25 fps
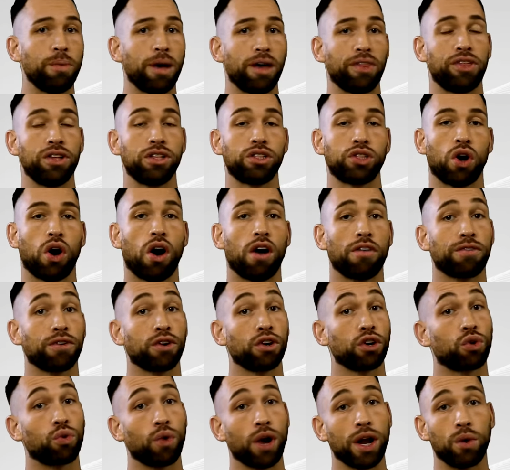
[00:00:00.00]
methods offer
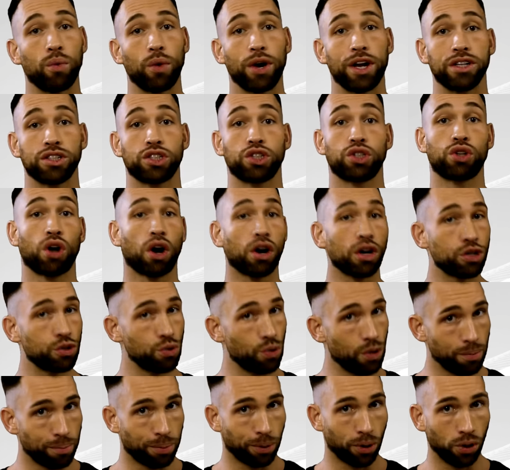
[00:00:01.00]
a great way to start
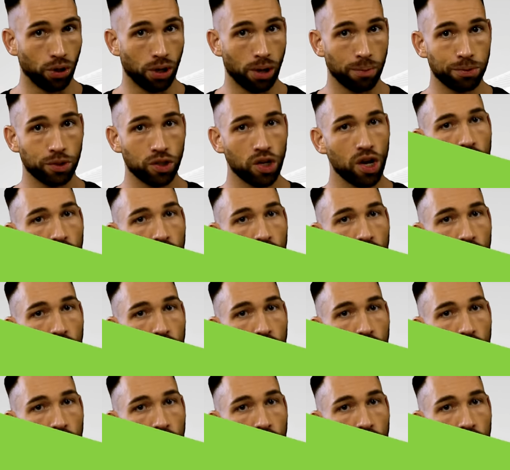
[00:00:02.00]
doing pull-ups,